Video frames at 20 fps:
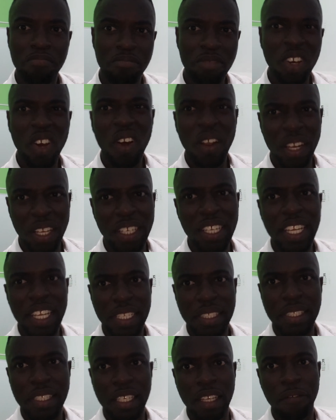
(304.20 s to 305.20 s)
call it
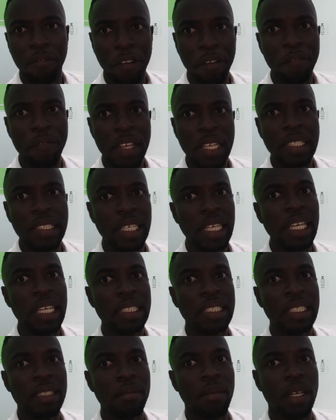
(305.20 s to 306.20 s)
18, 15 to
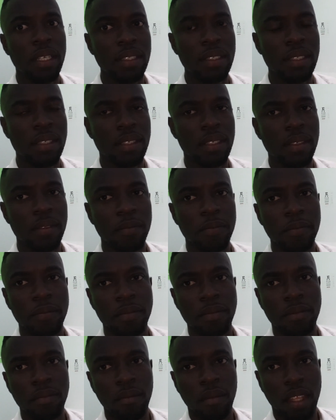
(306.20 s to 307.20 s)
18 months.
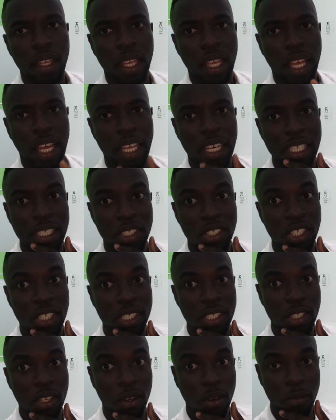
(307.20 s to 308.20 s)
And it's
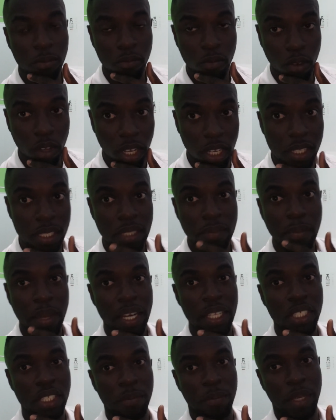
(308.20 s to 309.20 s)
just us
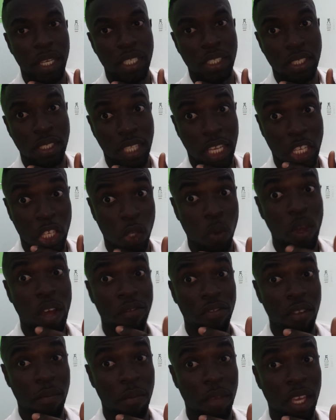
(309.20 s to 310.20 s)
managing patients, and you
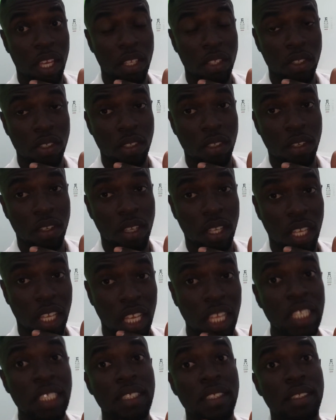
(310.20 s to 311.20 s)
have to make
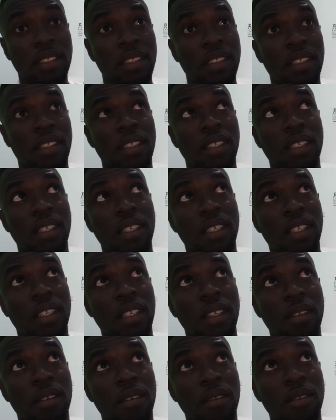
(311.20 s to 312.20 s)
it
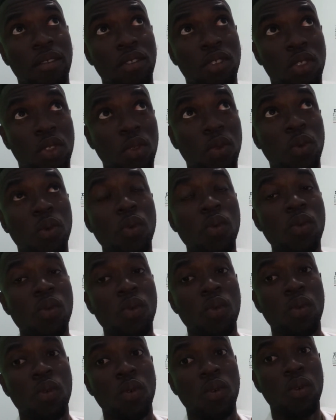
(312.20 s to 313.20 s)
do,
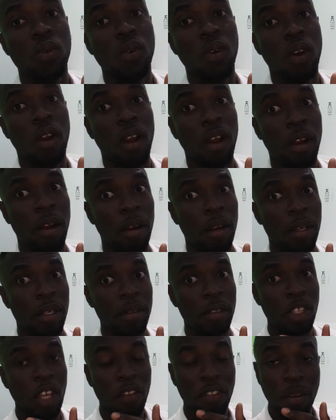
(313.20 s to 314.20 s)
or
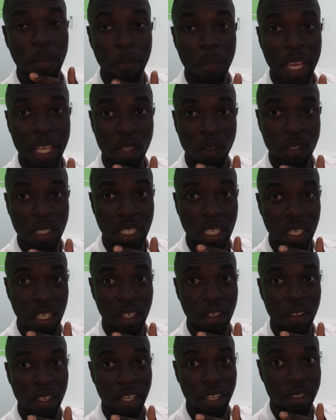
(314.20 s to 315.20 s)
you have to make those
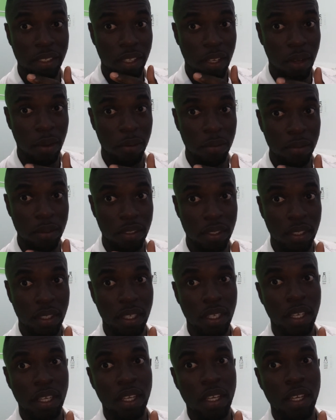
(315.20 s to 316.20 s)
clinical years count.
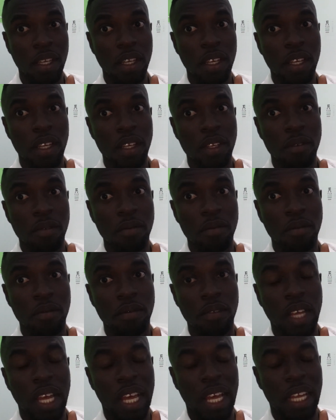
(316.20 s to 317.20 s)

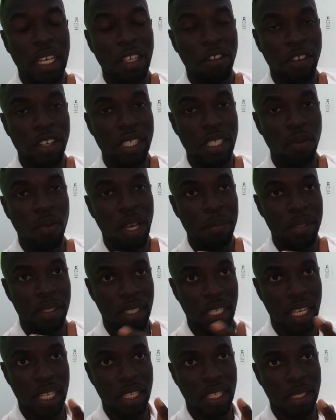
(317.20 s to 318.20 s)
And the reason why I'm
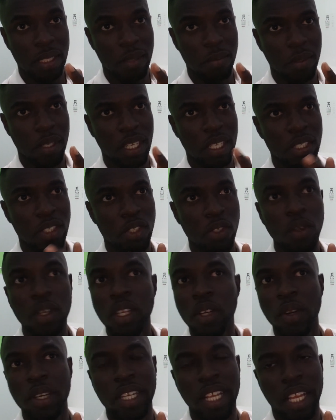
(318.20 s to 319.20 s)
saying this is because you
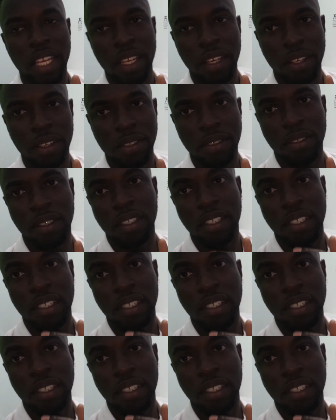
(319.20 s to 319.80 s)
can go into clinical,